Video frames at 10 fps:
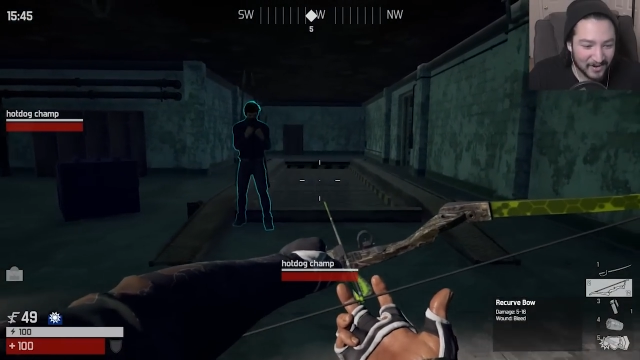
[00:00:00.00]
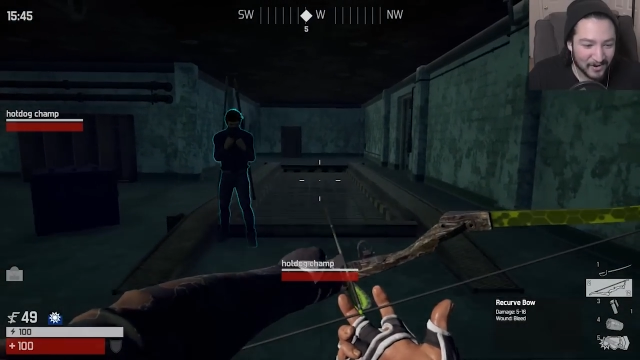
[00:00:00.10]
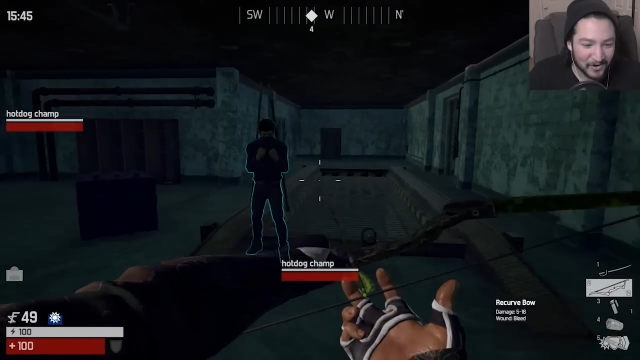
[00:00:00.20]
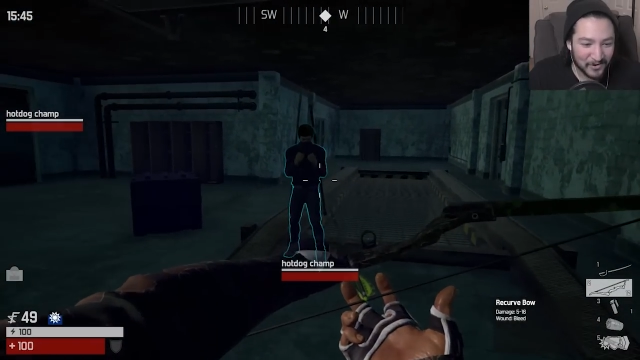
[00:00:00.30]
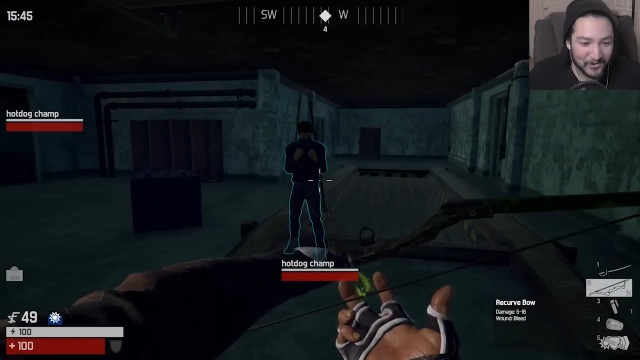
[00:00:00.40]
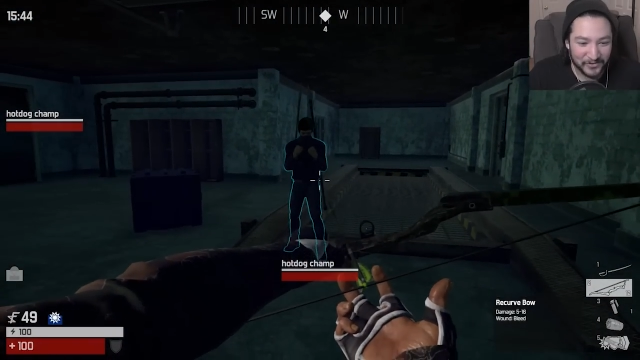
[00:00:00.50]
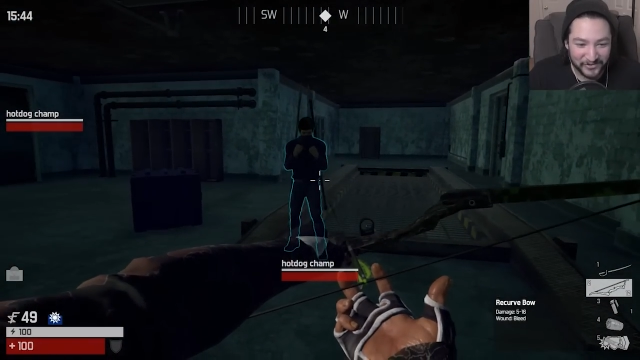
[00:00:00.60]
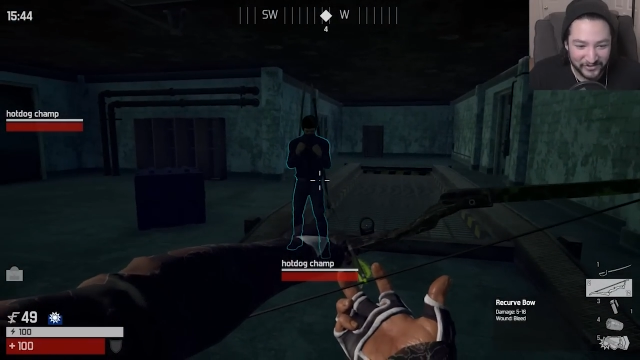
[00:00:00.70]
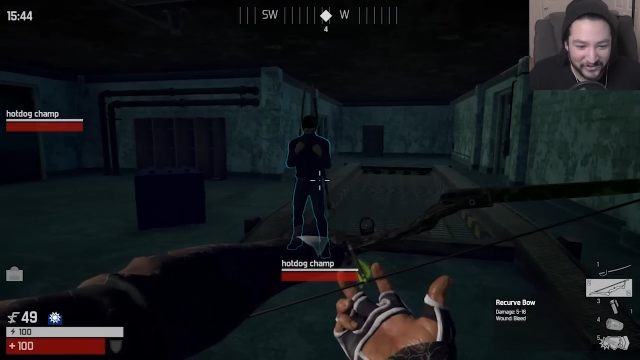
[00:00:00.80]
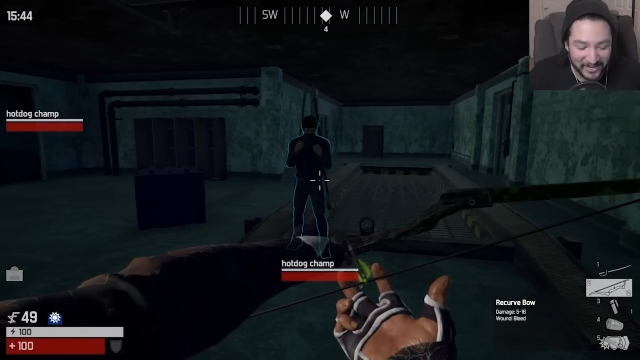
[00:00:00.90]
oh, gives me oh,
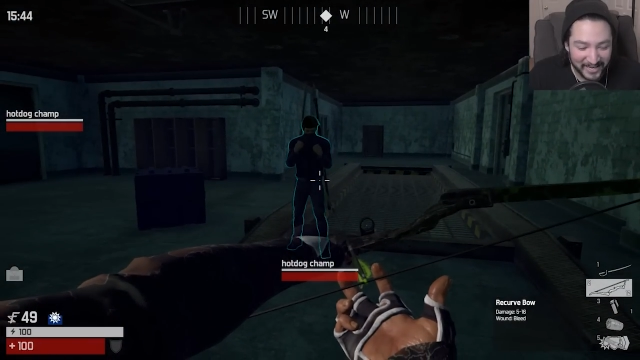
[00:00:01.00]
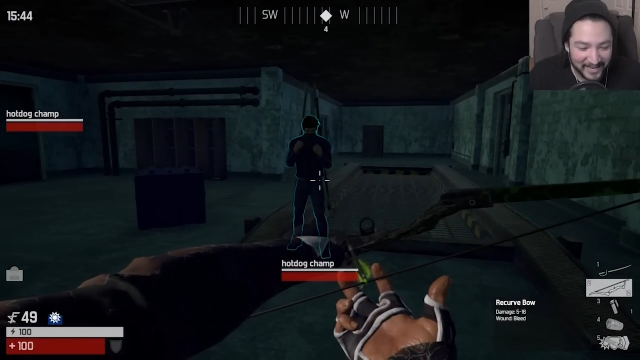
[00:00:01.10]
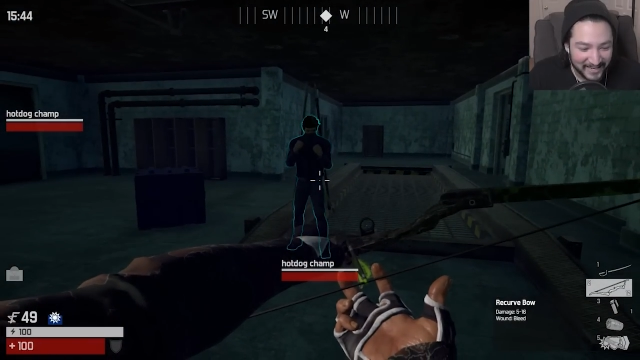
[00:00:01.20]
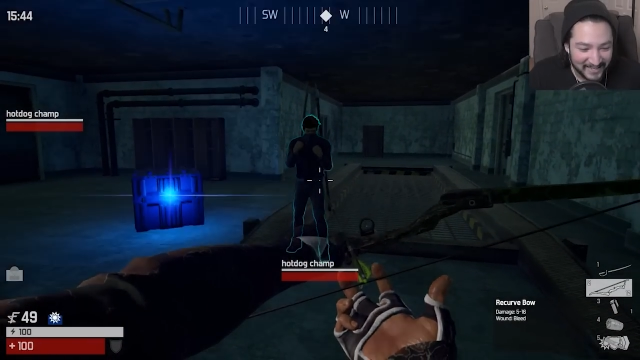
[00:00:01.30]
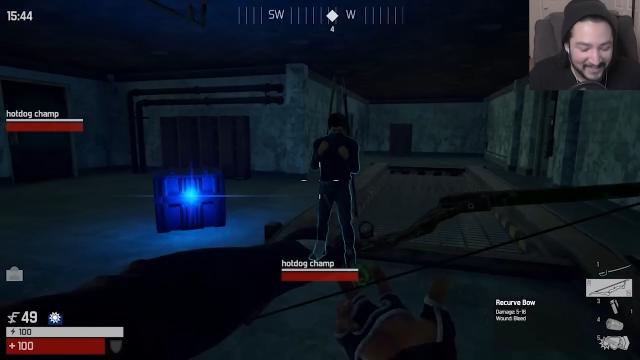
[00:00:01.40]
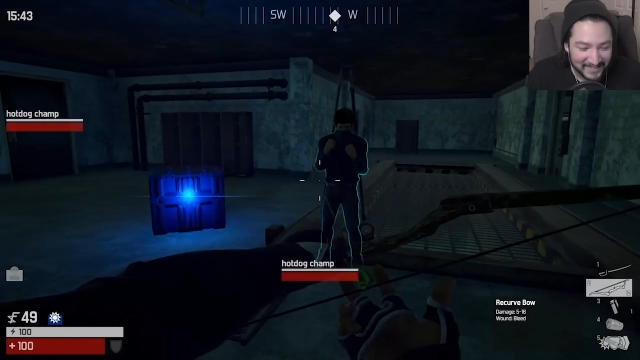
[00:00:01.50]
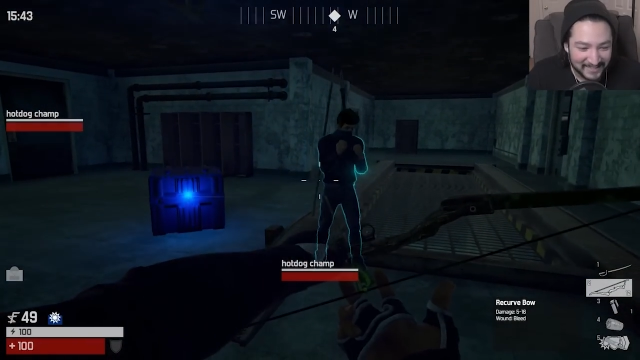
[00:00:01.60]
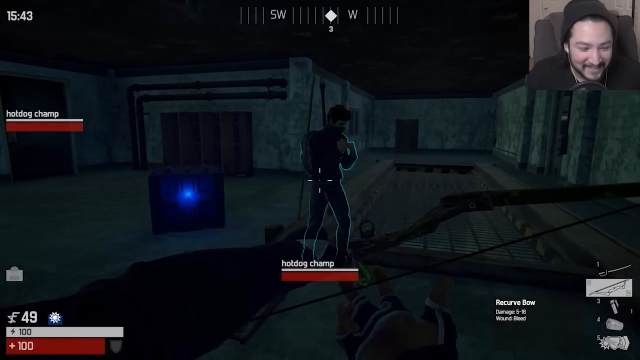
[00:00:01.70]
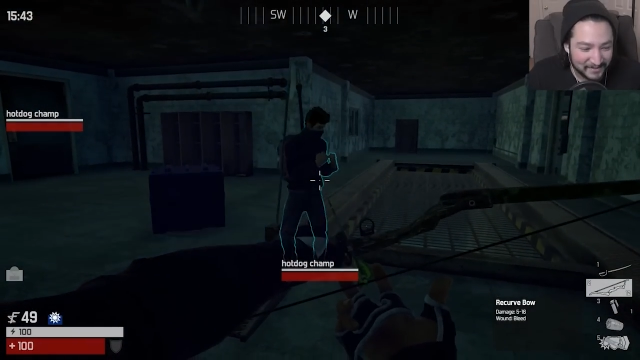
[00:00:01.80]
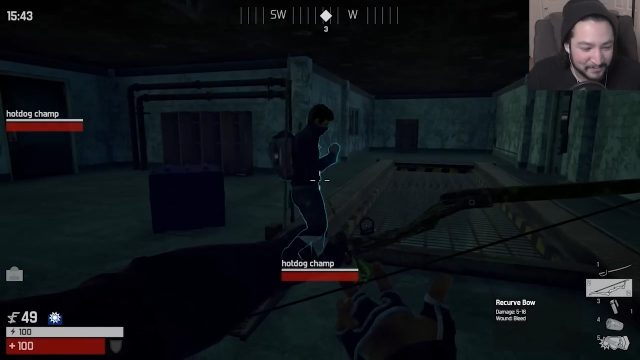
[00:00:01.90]
three shit. axes.
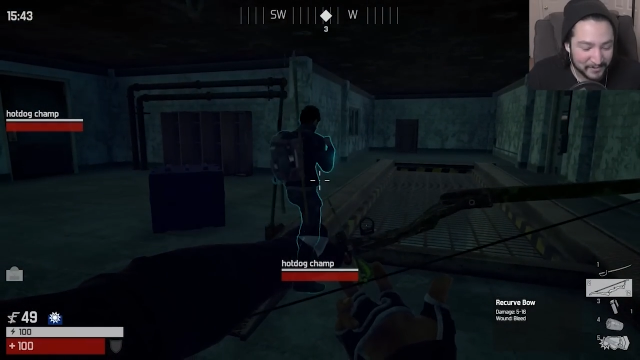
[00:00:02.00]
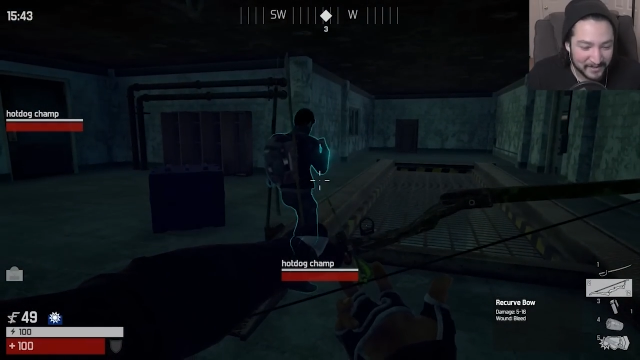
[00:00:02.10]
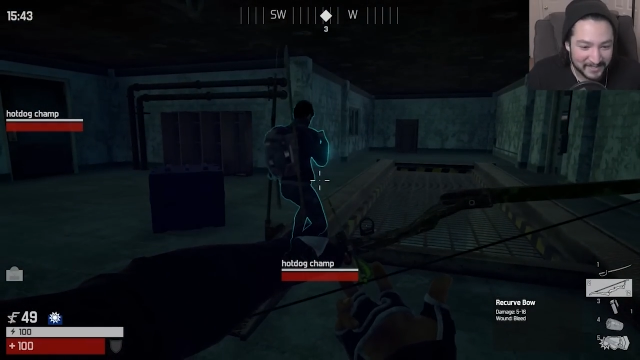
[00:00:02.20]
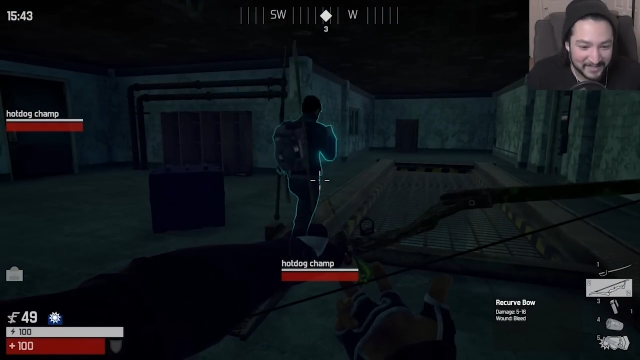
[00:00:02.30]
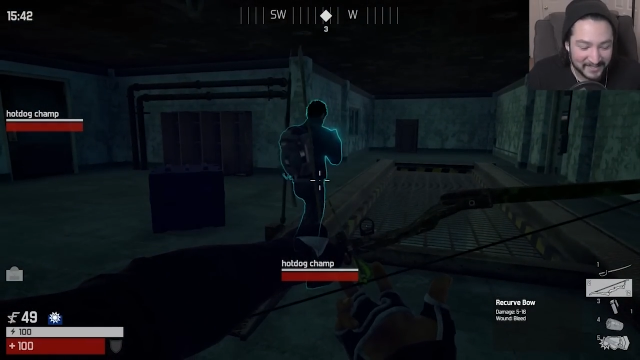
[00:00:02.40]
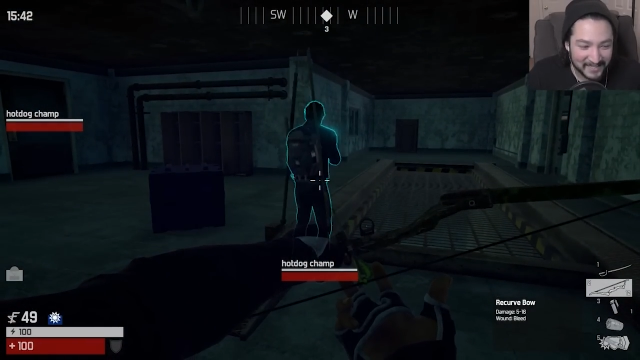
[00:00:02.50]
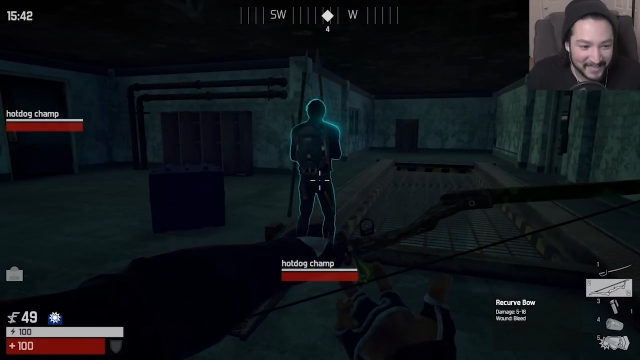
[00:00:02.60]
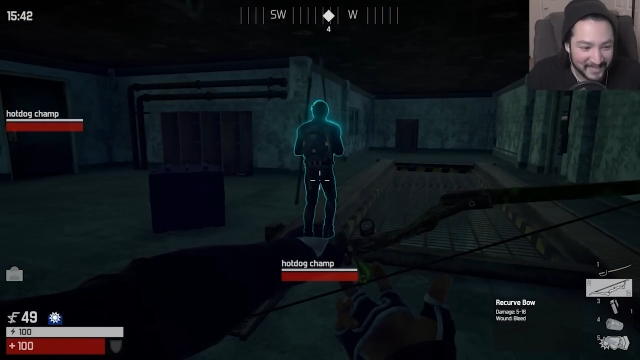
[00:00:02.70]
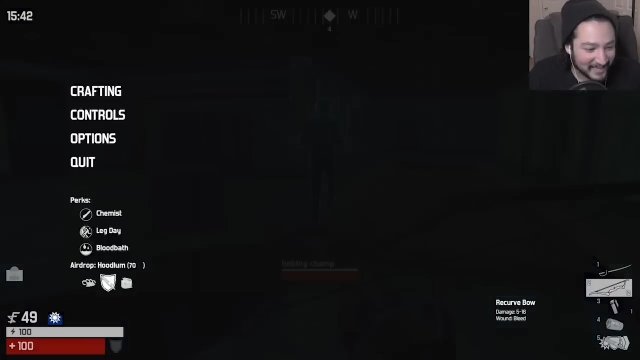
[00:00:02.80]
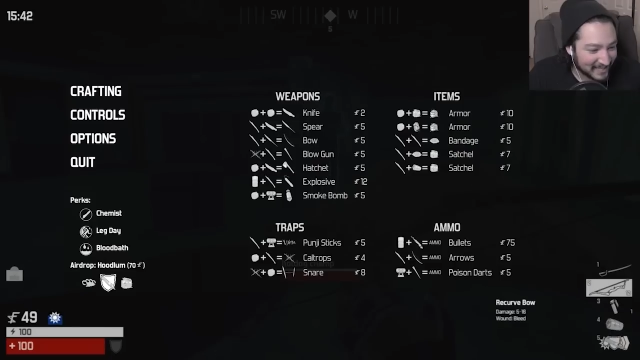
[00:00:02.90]
That's pretty
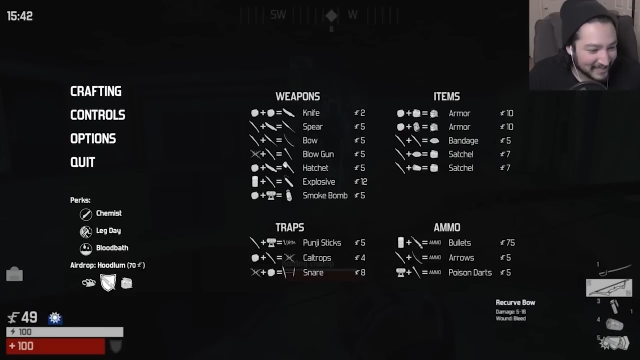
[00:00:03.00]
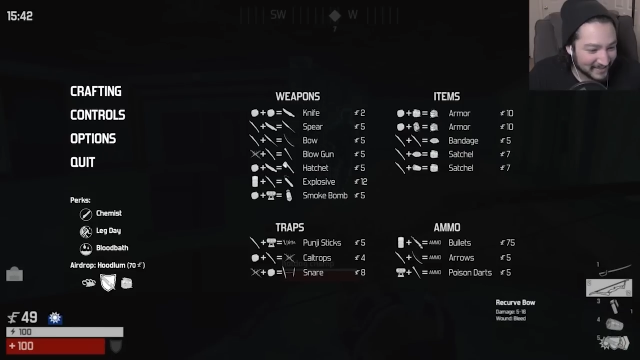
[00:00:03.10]
stinky.